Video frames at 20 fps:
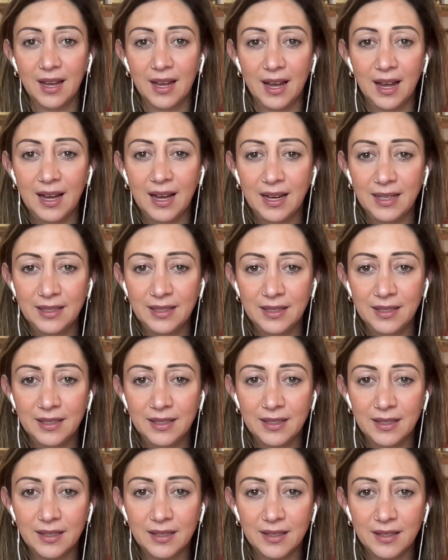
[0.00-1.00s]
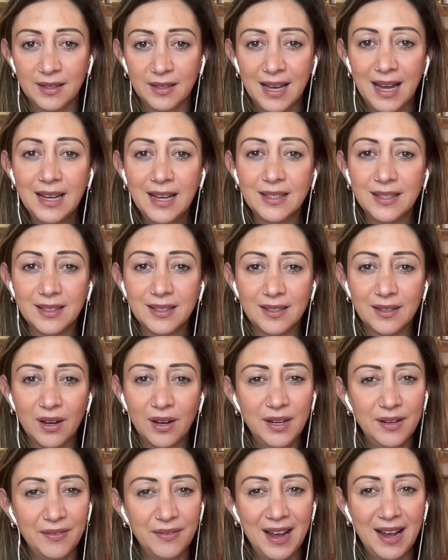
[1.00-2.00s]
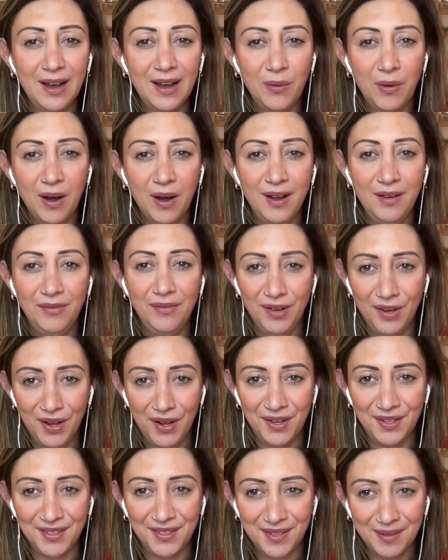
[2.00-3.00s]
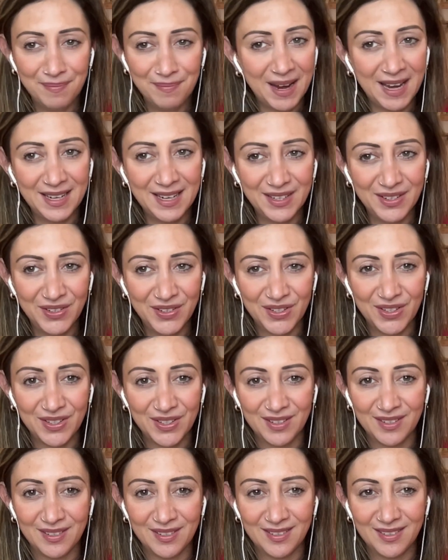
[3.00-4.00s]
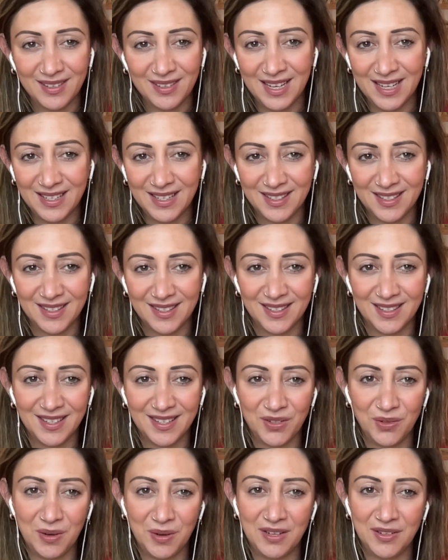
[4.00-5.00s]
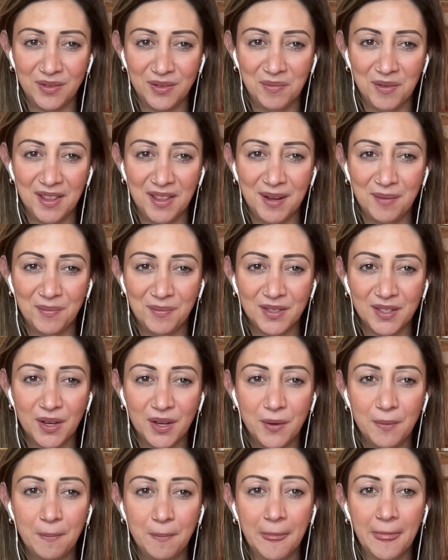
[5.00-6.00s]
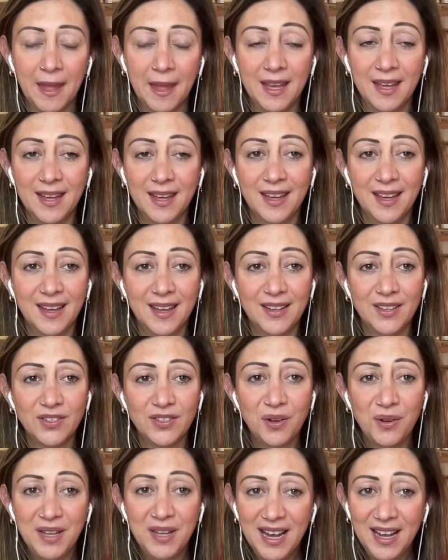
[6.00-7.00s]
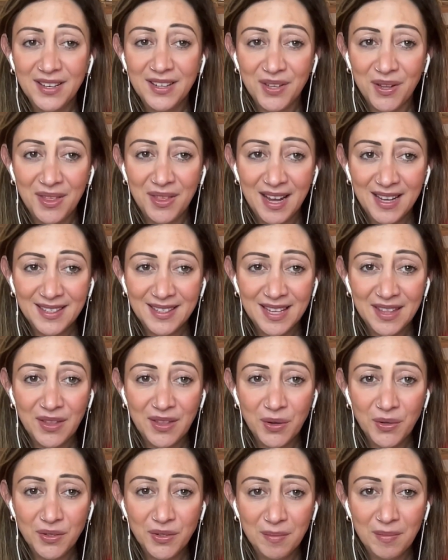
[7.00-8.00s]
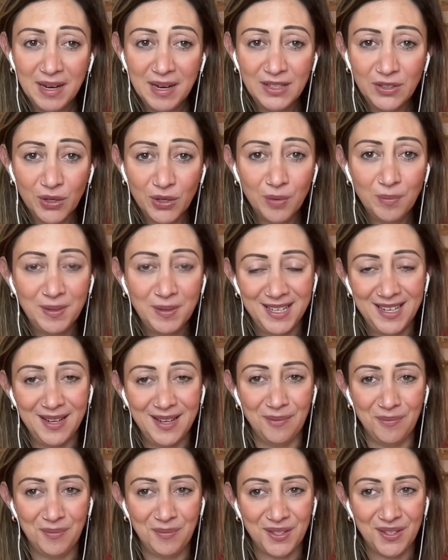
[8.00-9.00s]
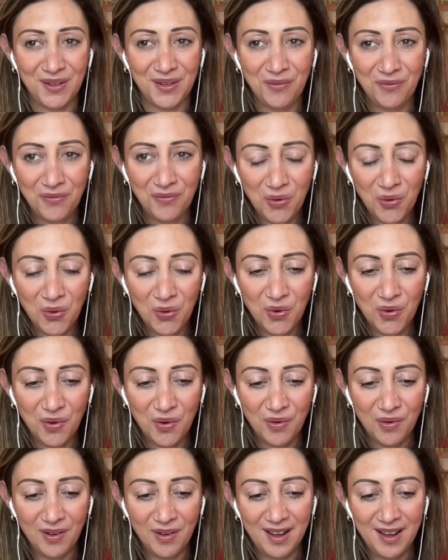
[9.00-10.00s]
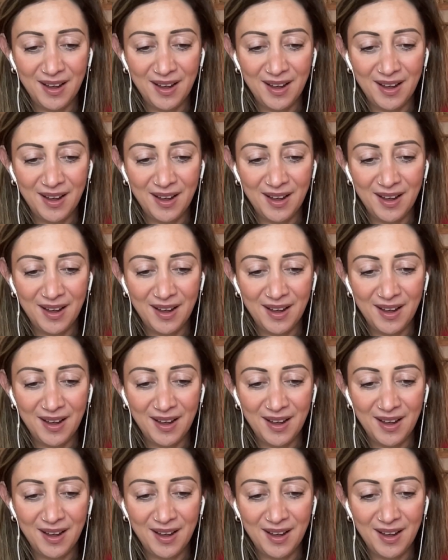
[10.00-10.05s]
And that's kind of how I've learned to manage this situation with him. So that's it. Those are my top tips for